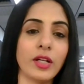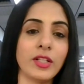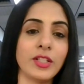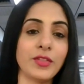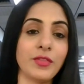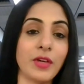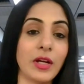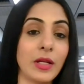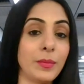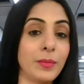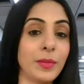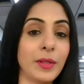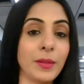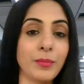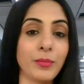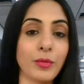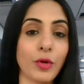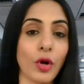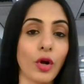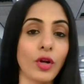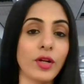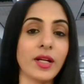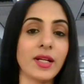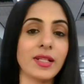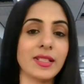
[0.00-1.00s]
developing
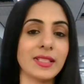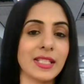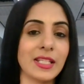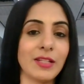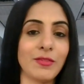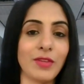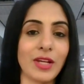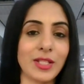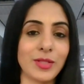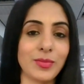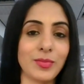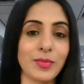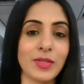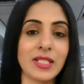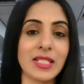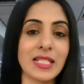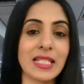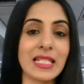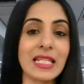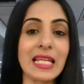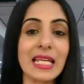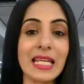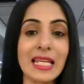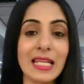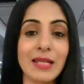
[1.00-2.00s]
products, investment
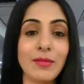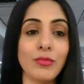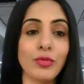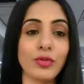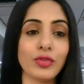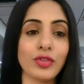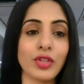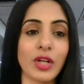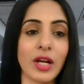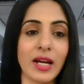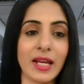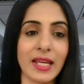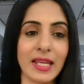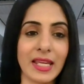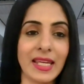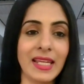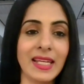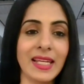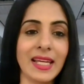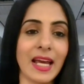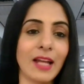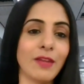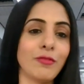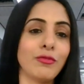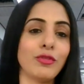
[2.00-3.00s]
in eMudhra
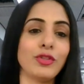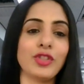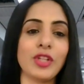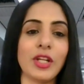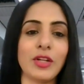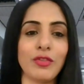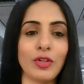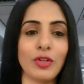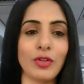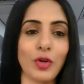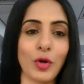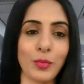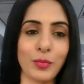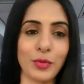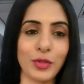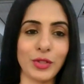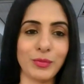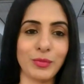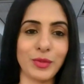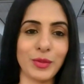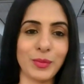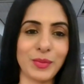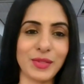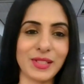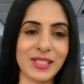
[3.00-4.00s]
Incorporated, and for general corporate
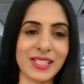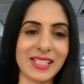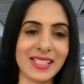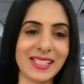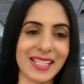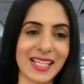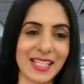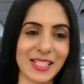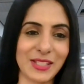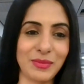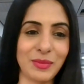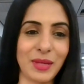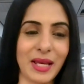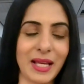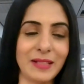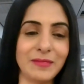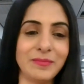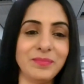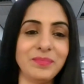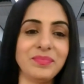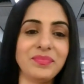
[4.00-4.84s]
purposes as well.